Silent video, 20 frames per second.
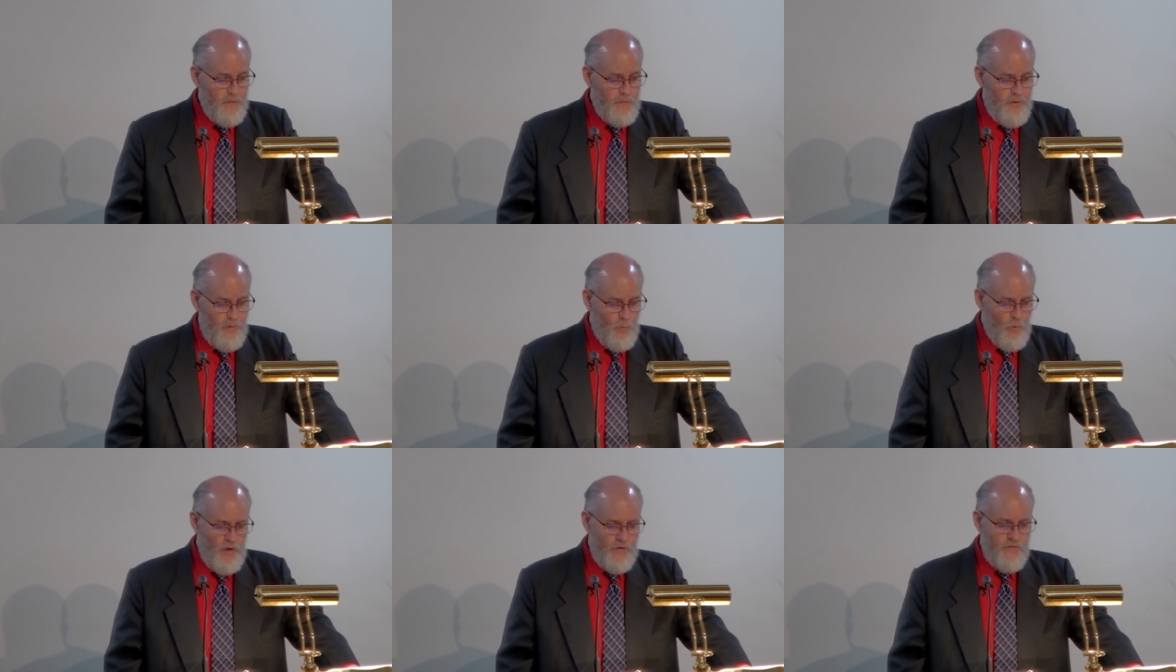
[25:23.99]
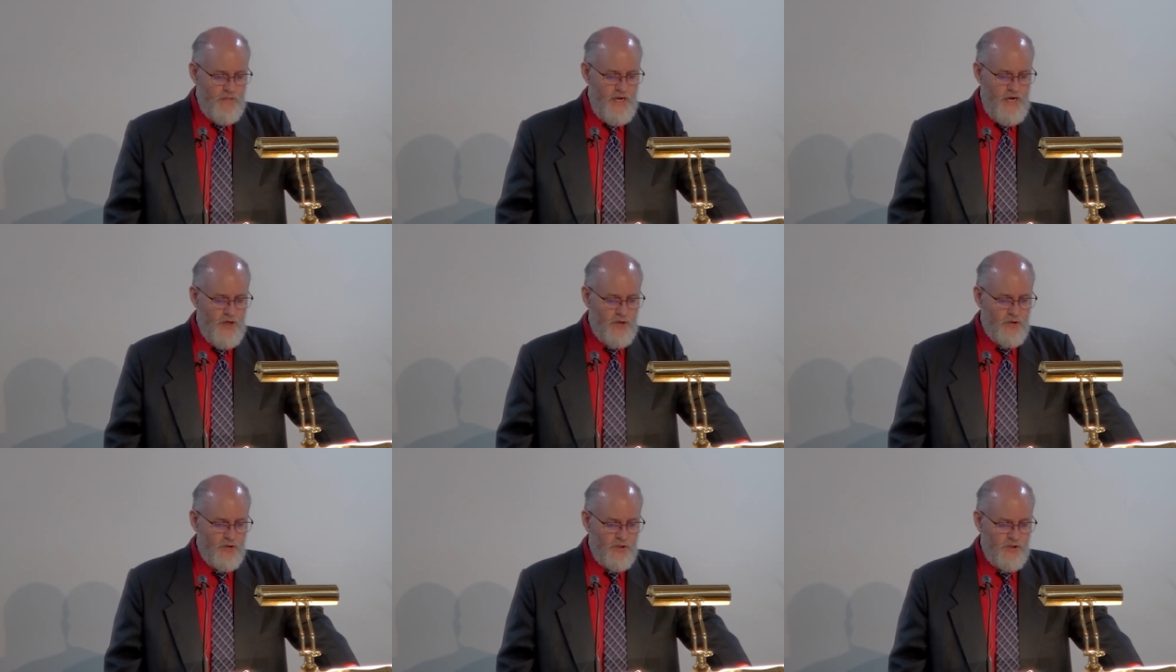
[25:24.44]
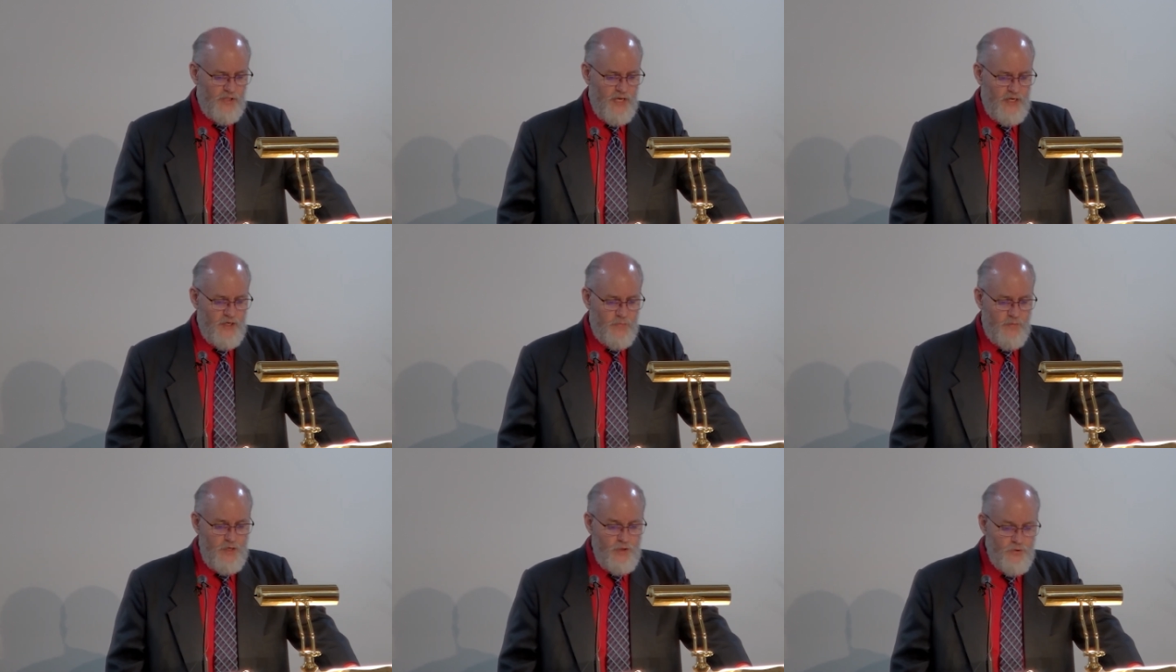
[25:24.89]
But one of the elders
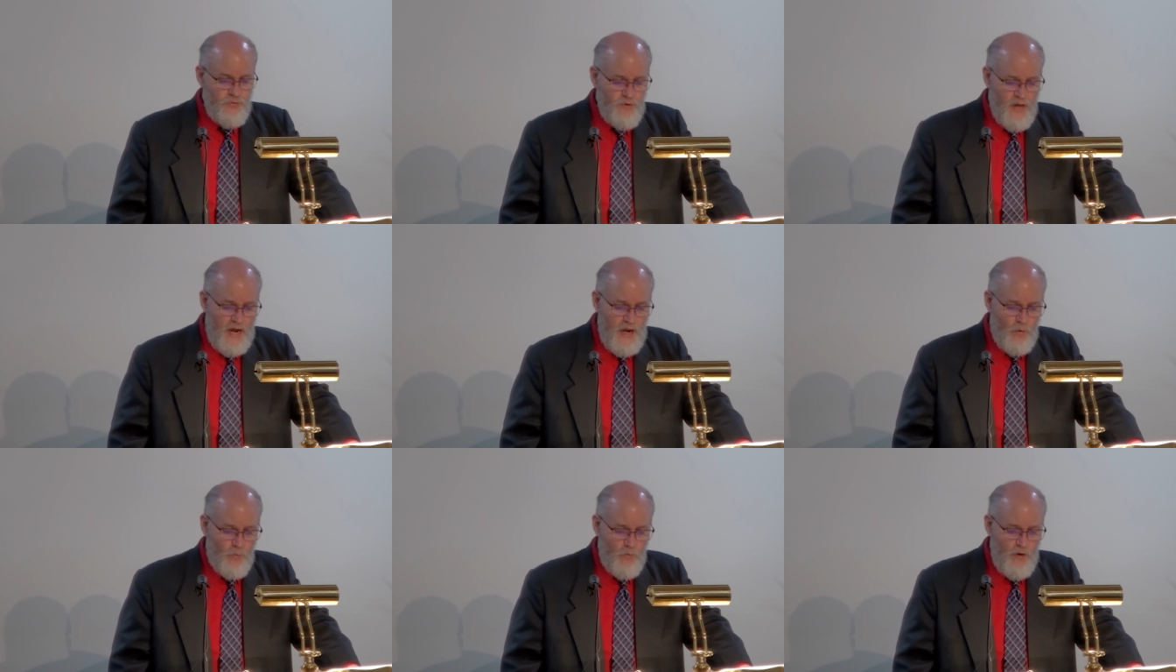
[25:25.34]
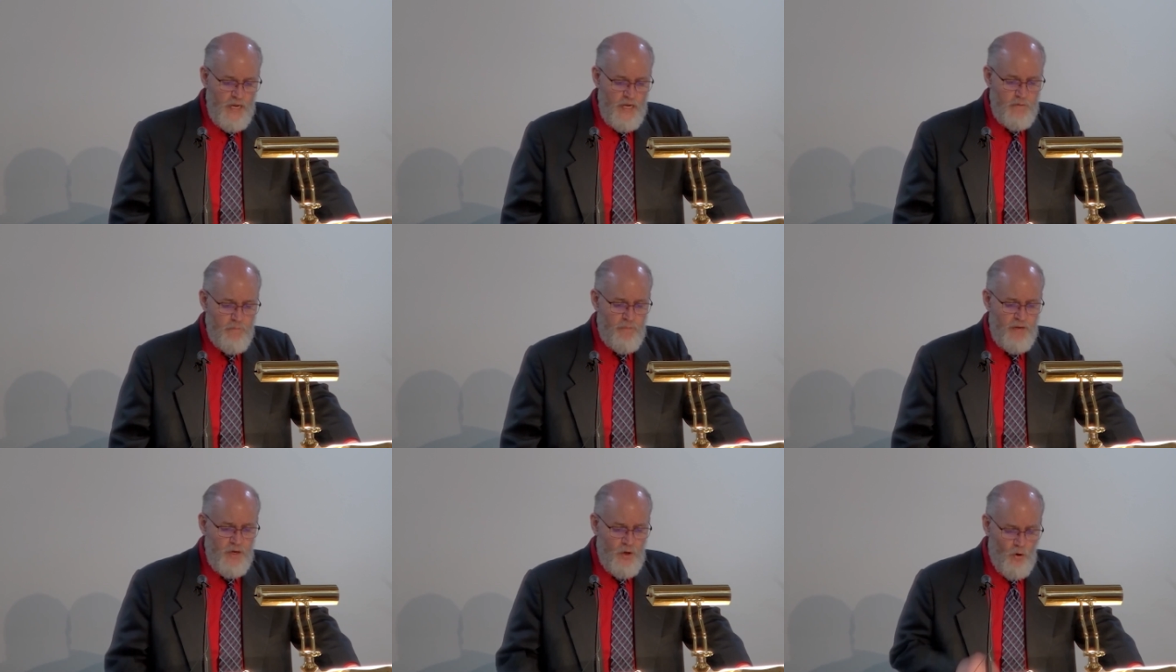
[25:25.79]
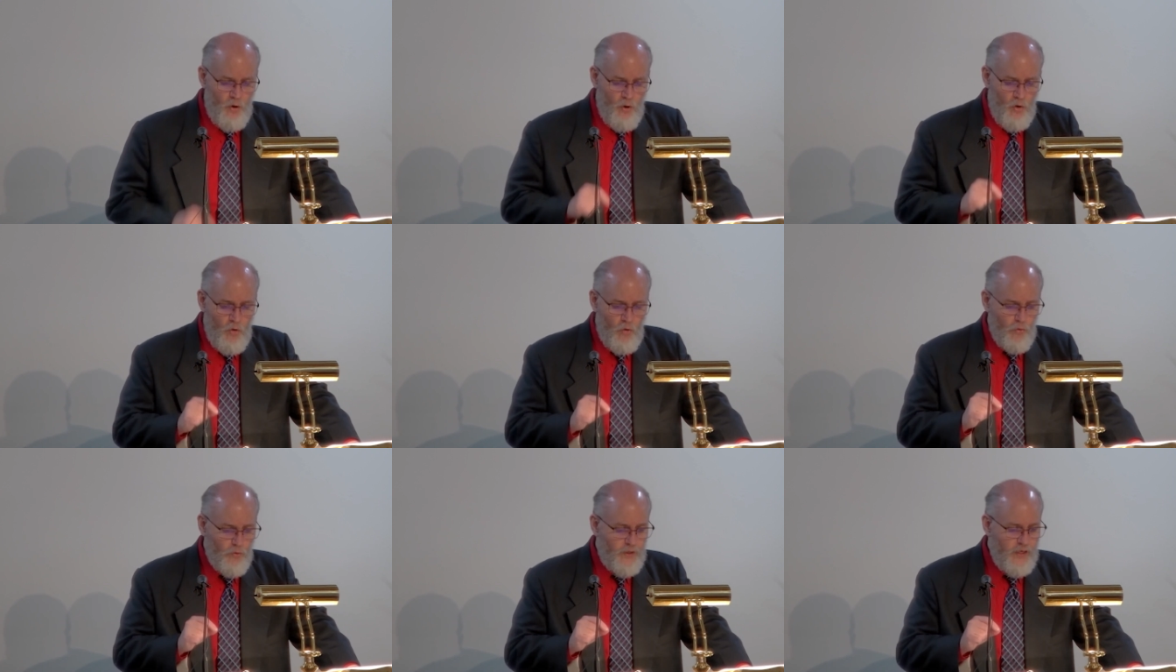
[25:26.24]
said to me, Do not weep.
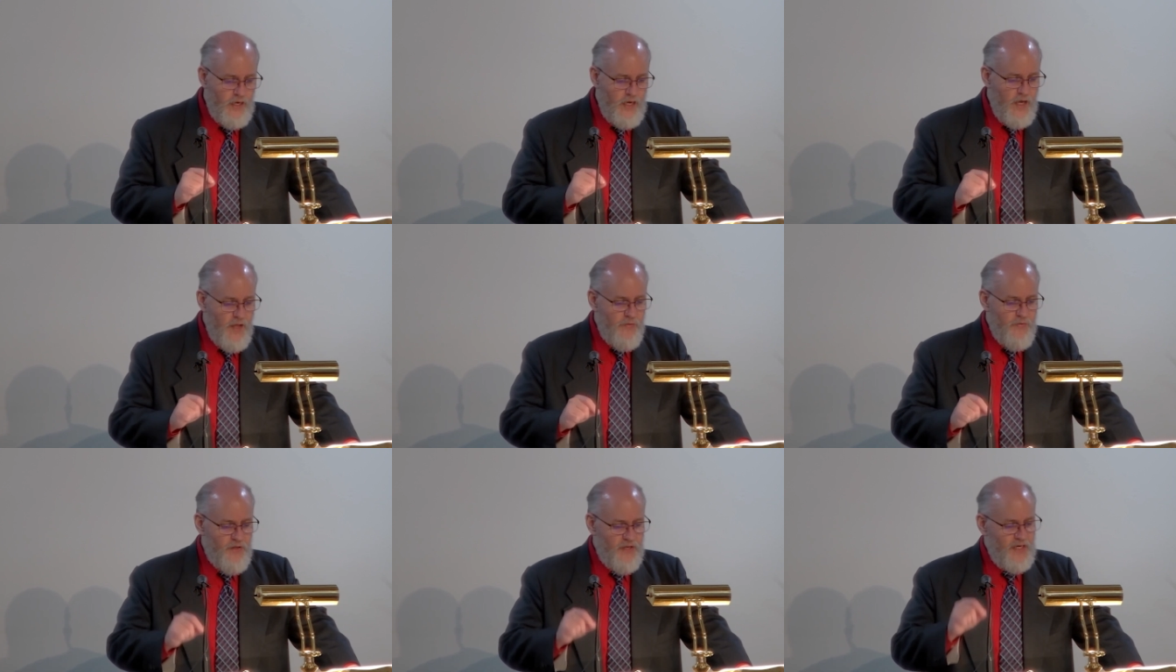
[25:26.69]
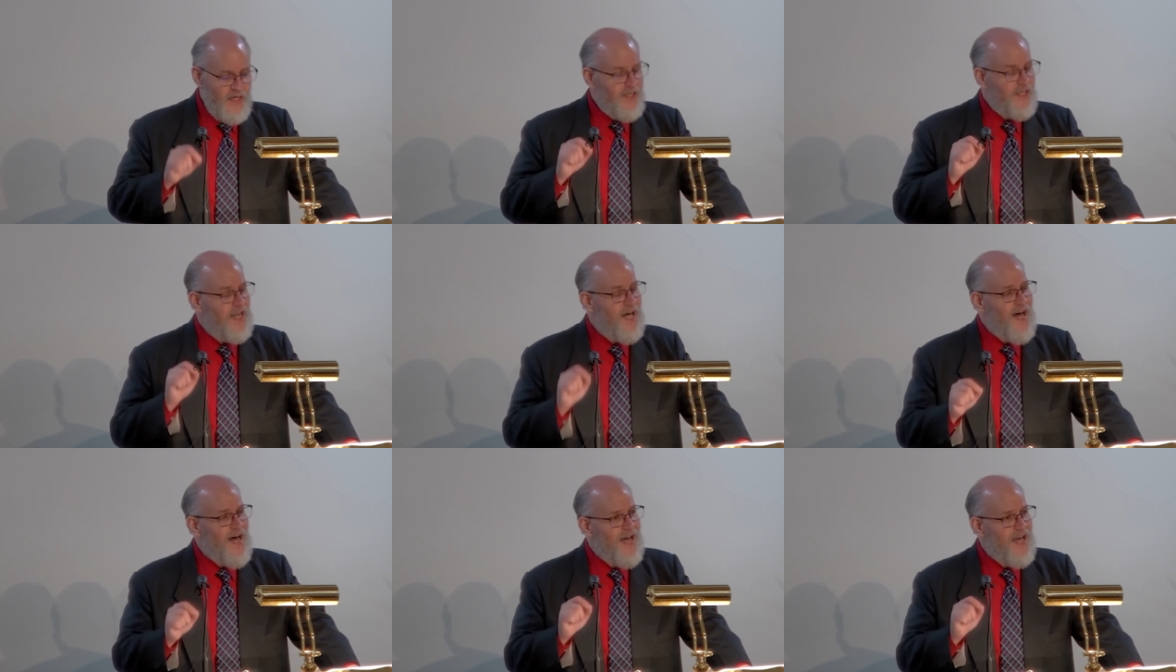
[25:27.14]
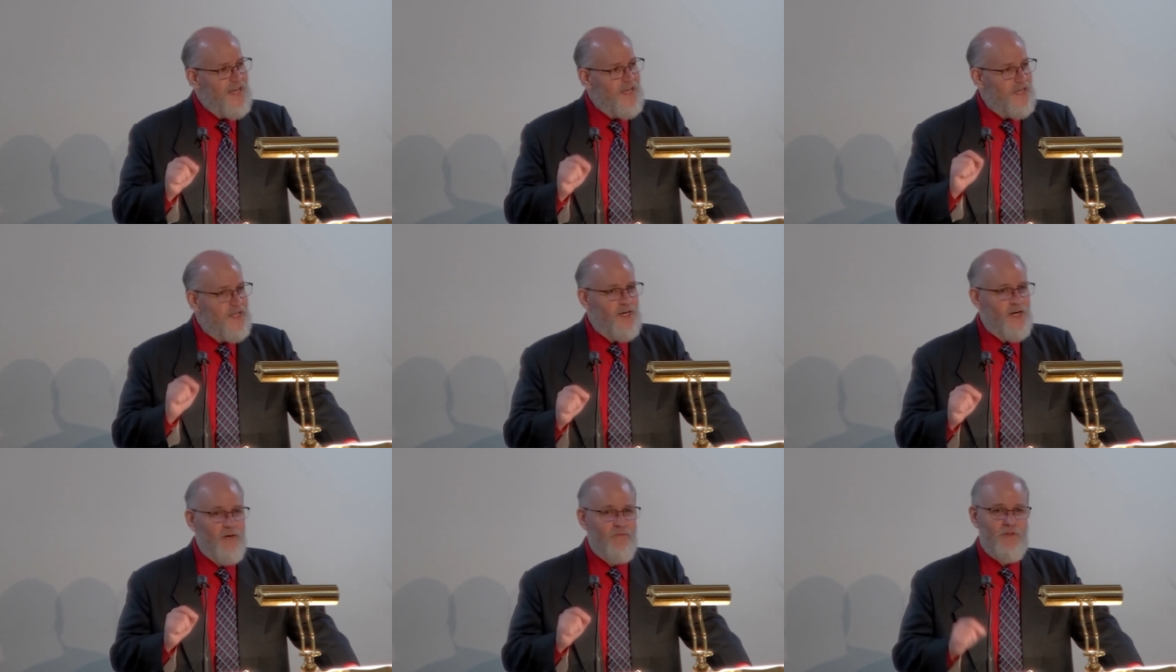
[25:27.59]
Behold, the
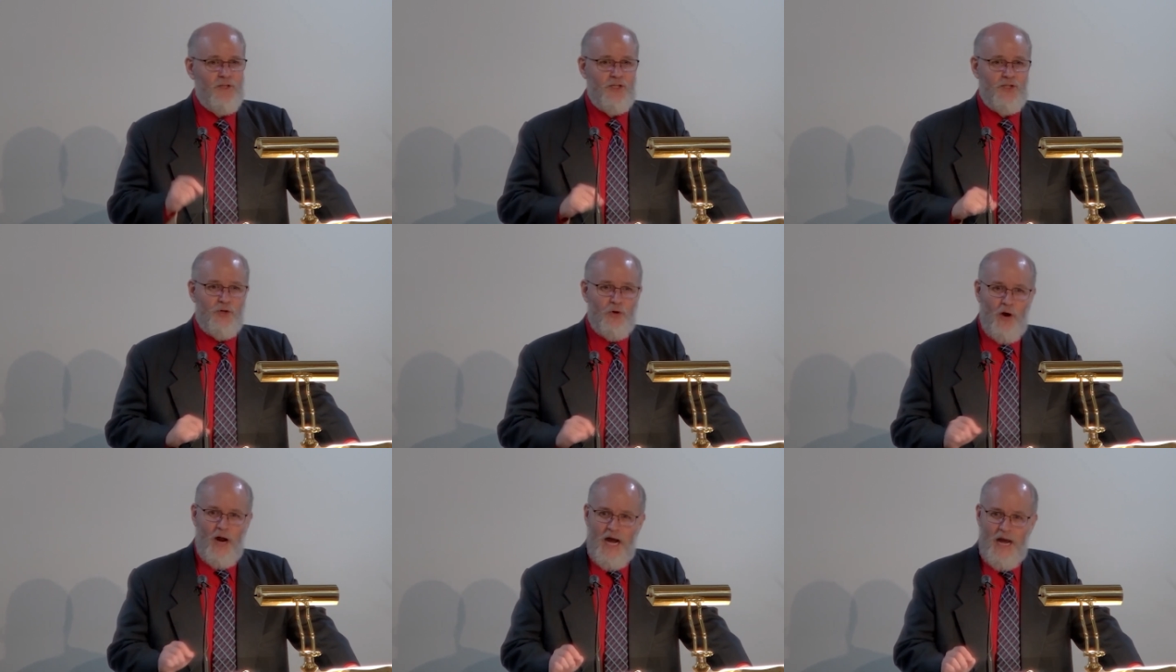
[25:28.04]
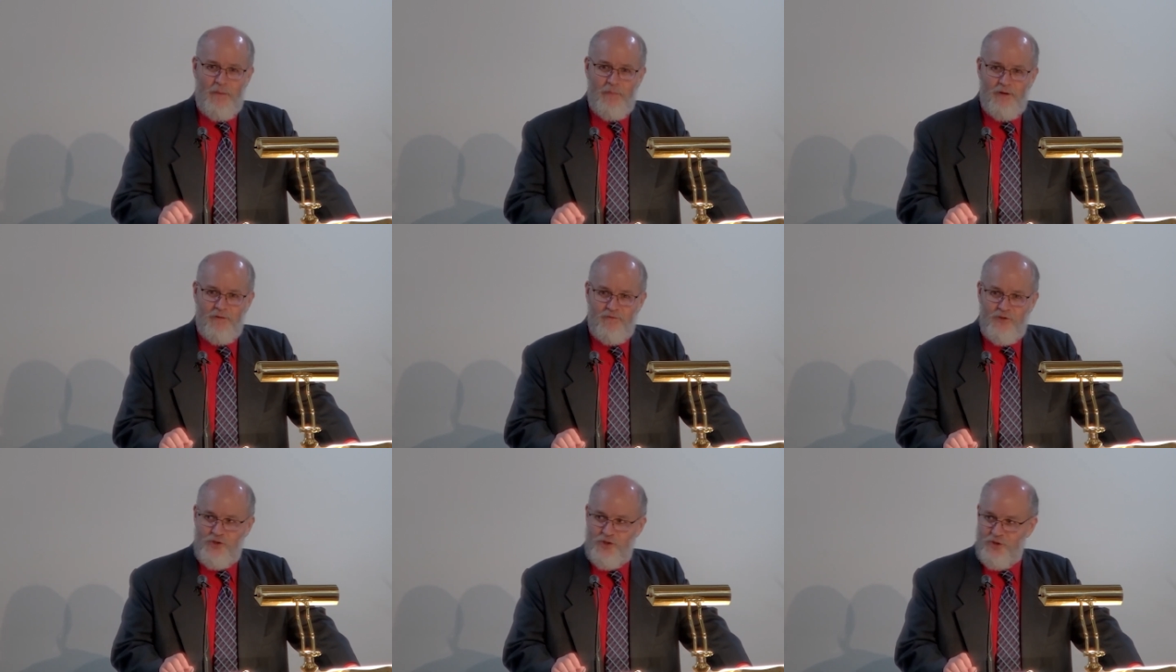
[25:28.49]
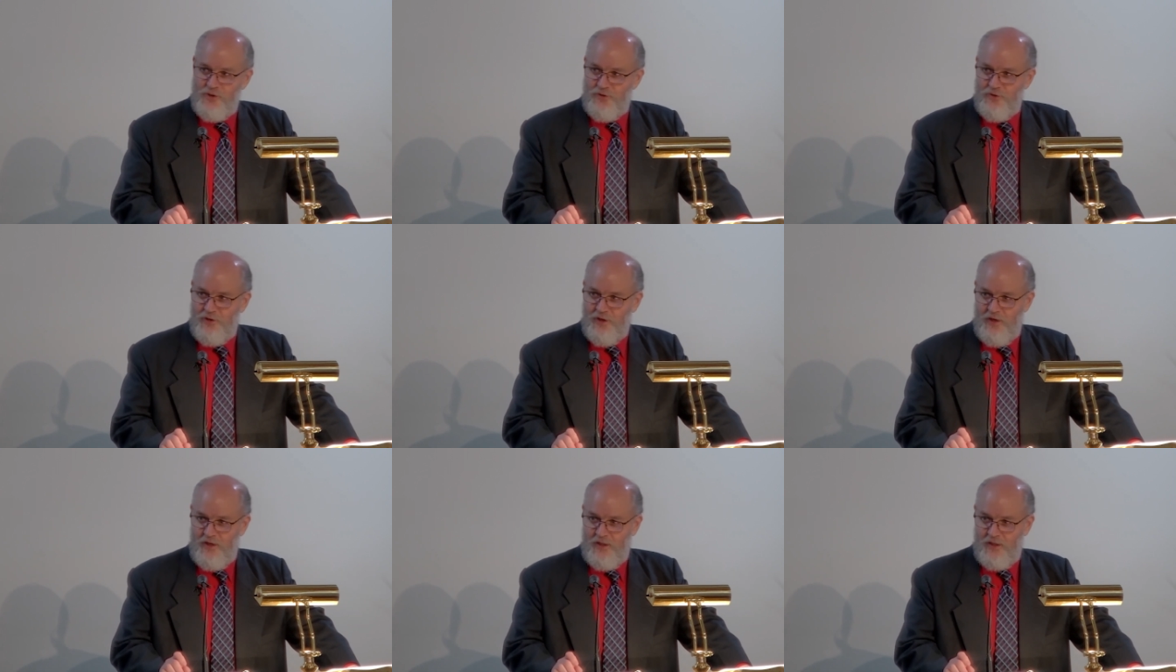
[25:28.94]
lion of the tribe of
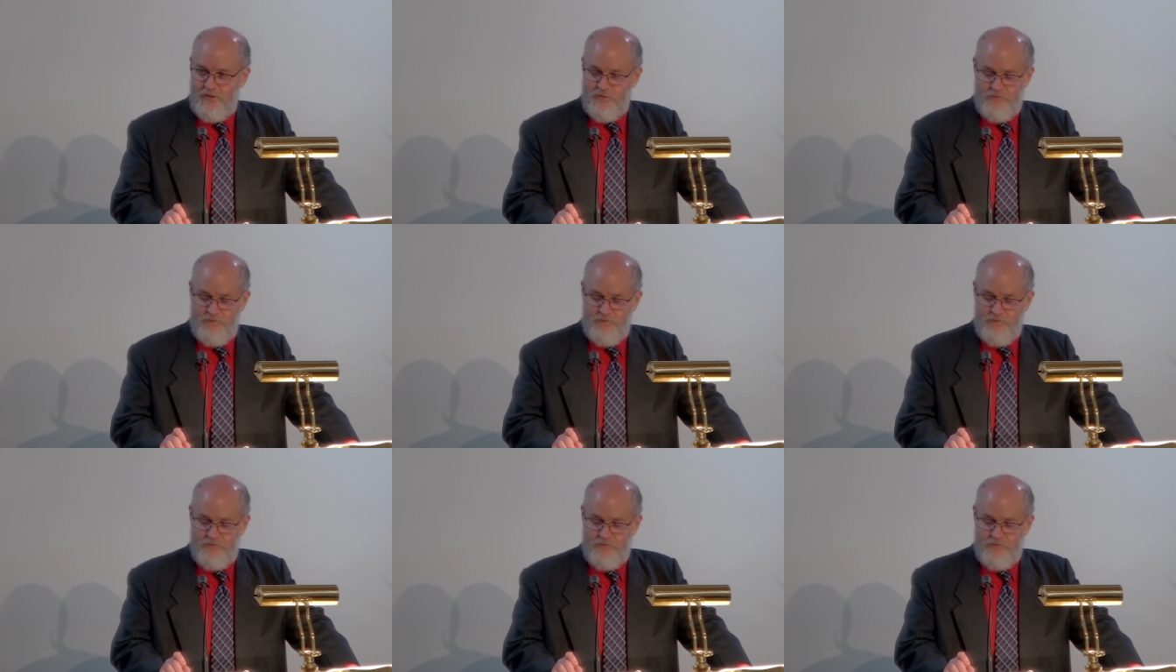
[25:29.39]
Judah.